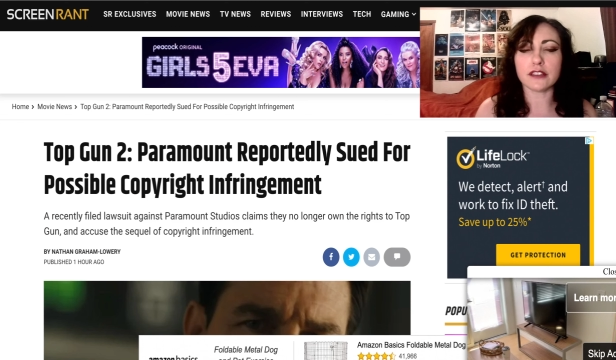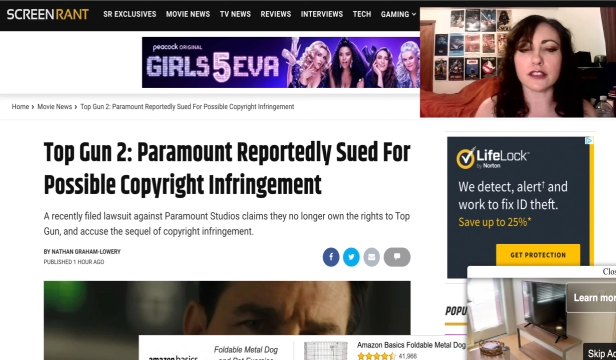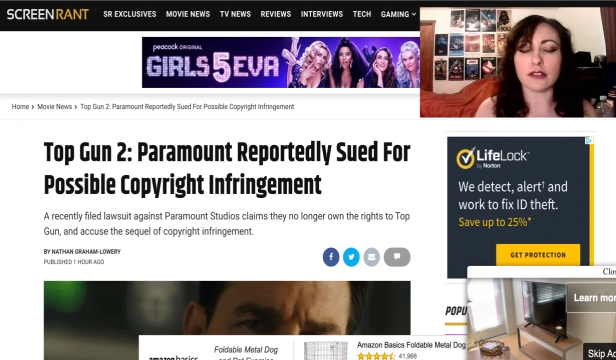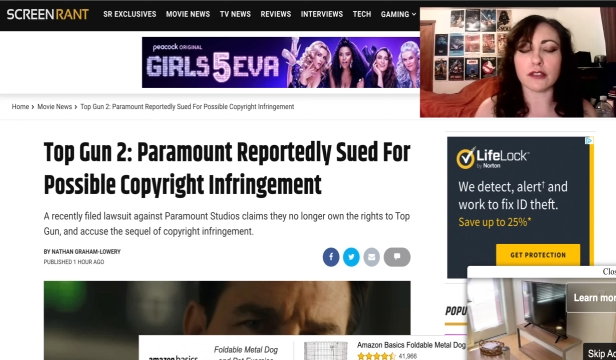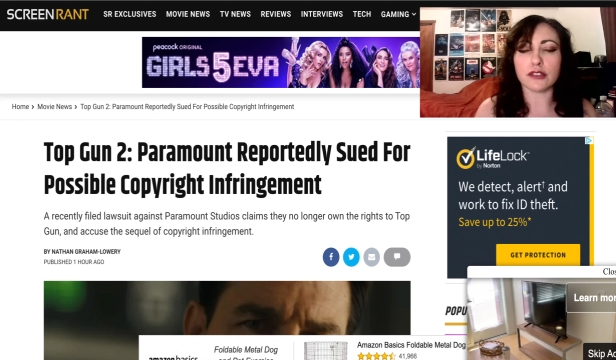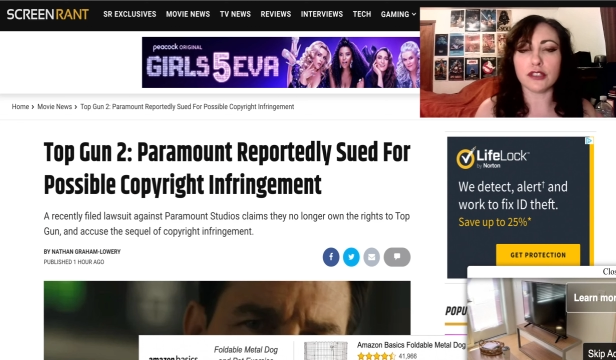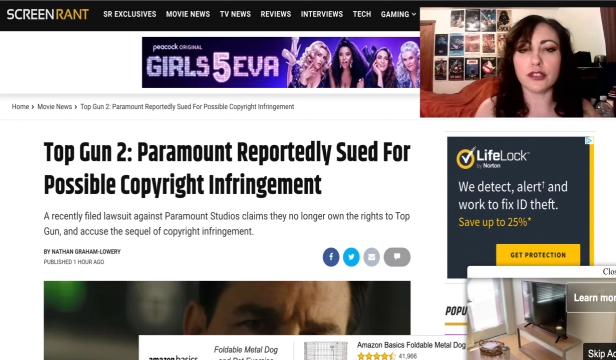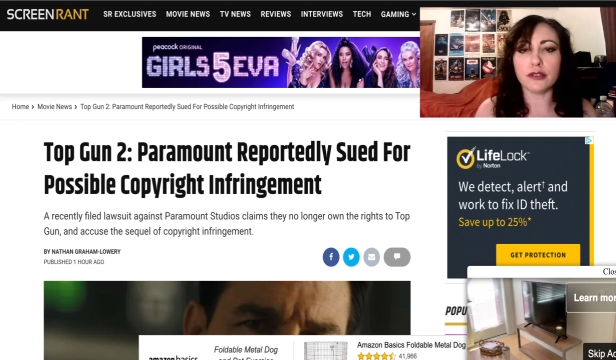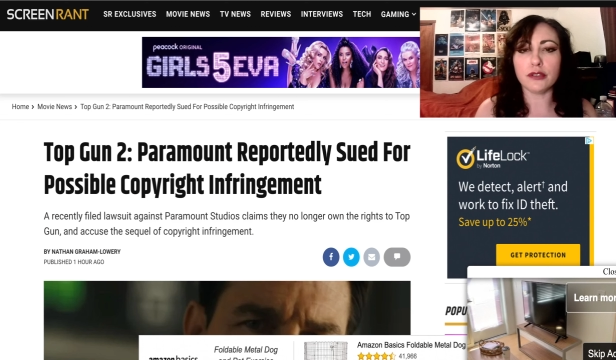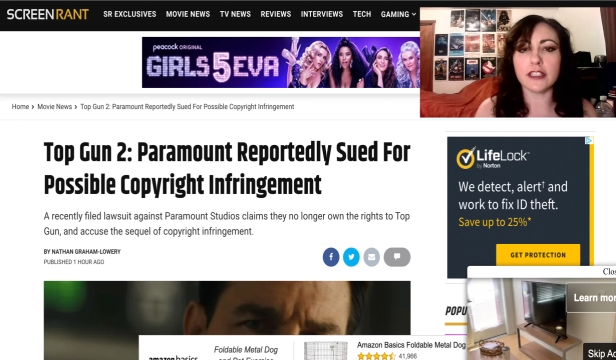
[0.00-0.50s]
so
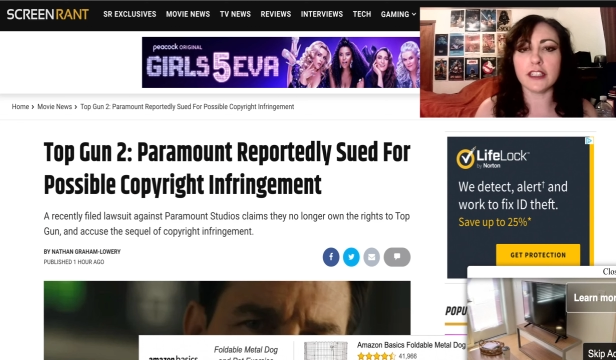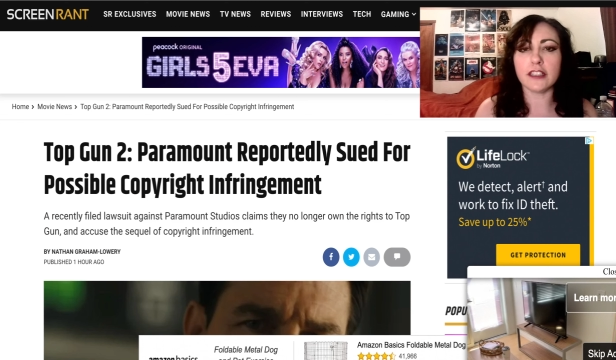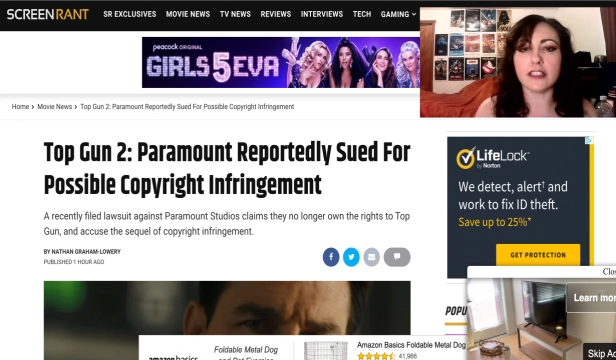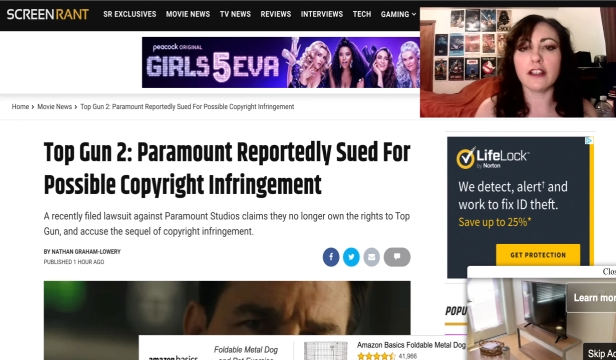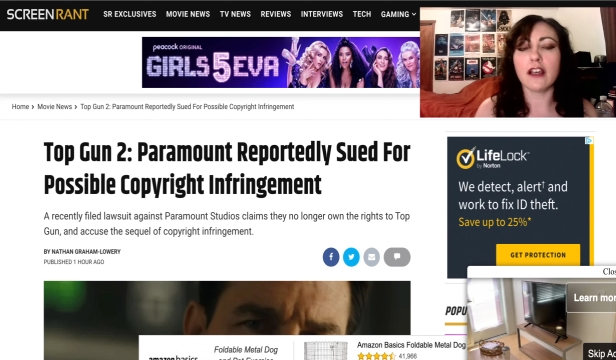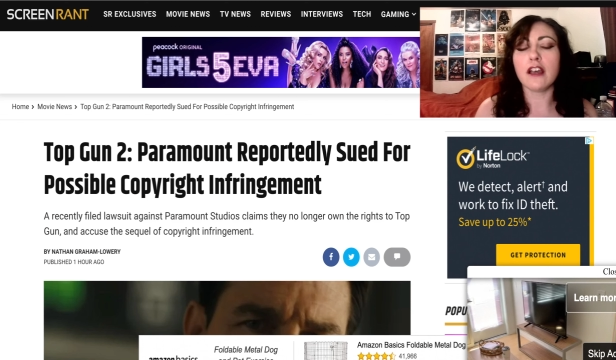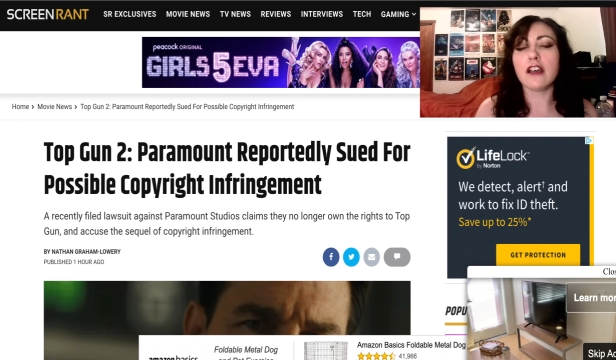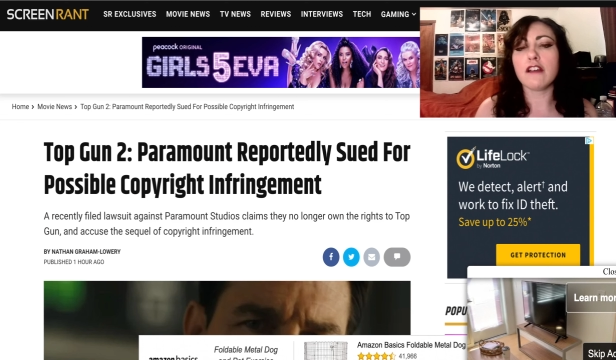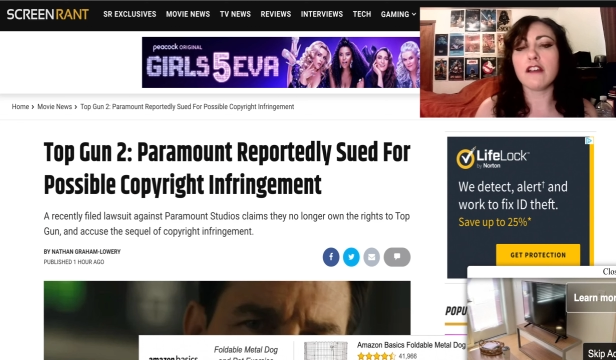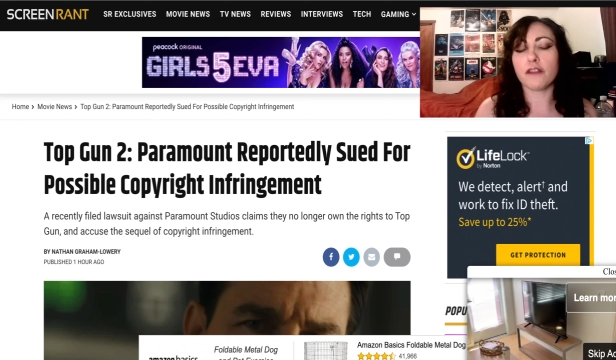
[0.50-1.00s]
tune in
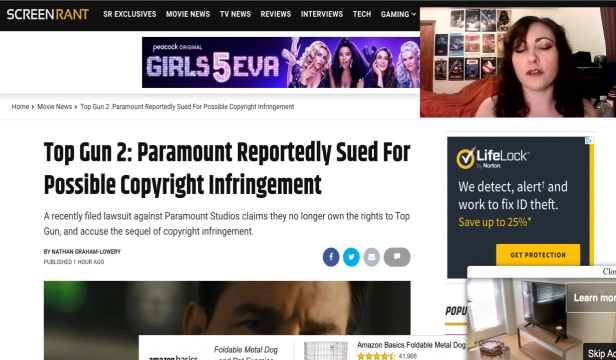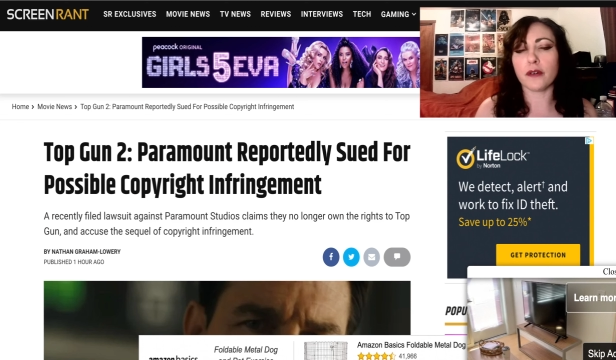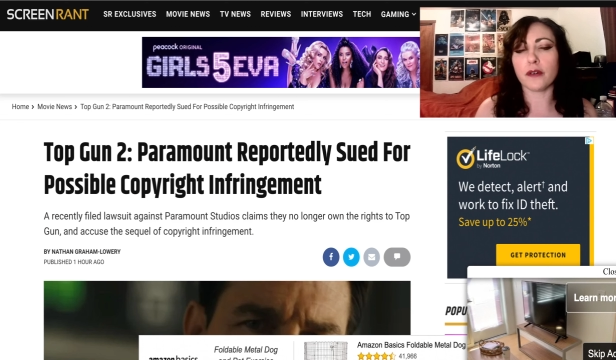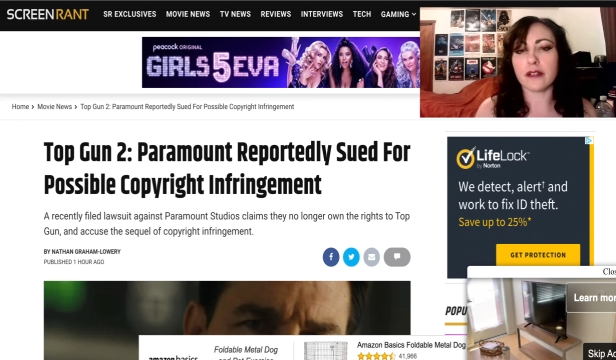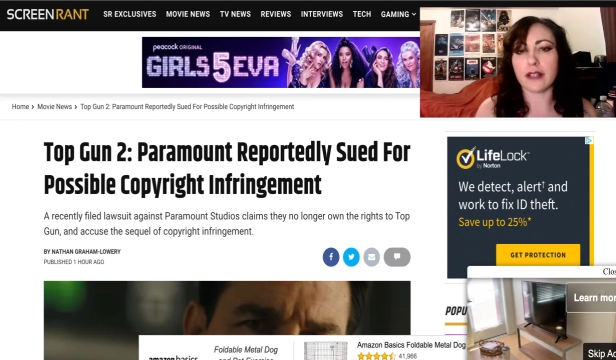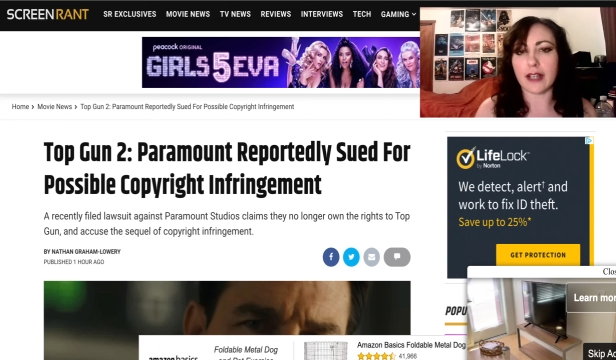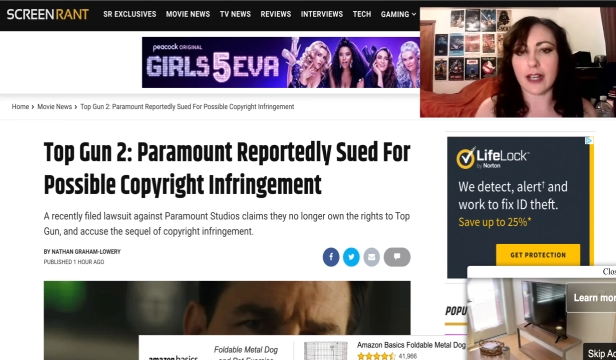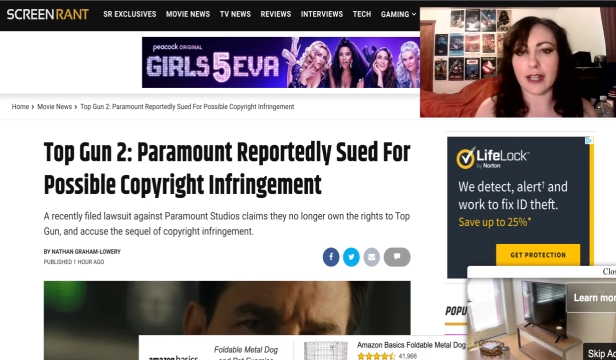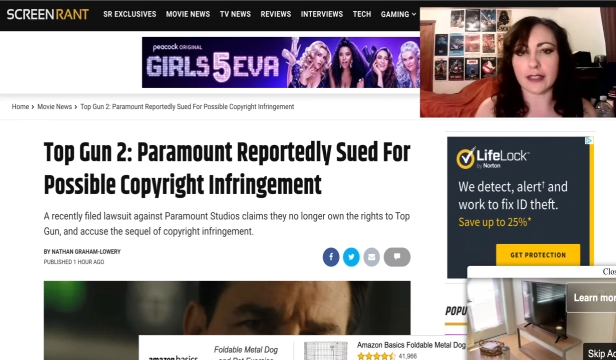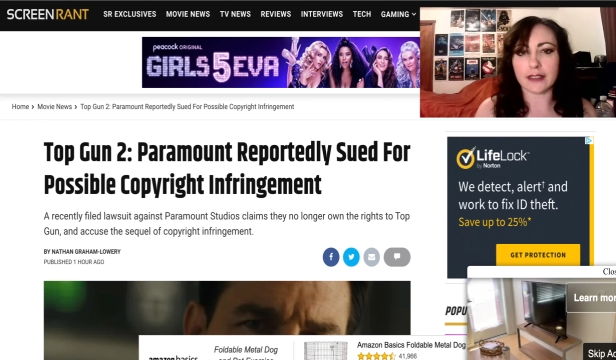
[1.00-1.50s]
for
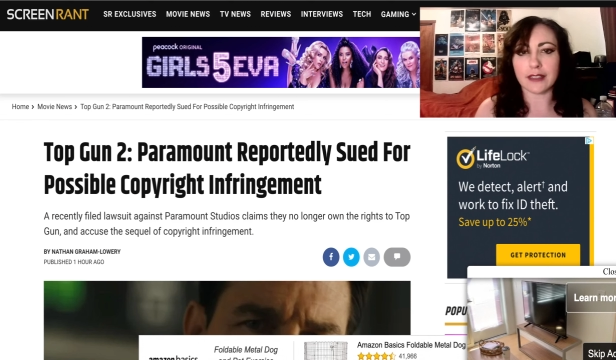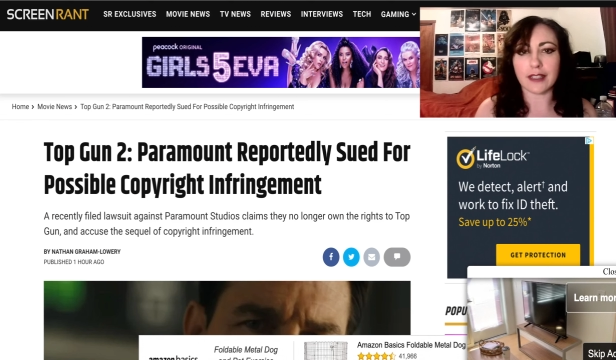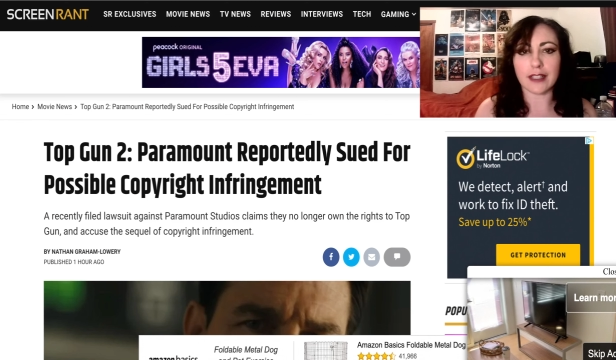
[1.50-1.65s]
that.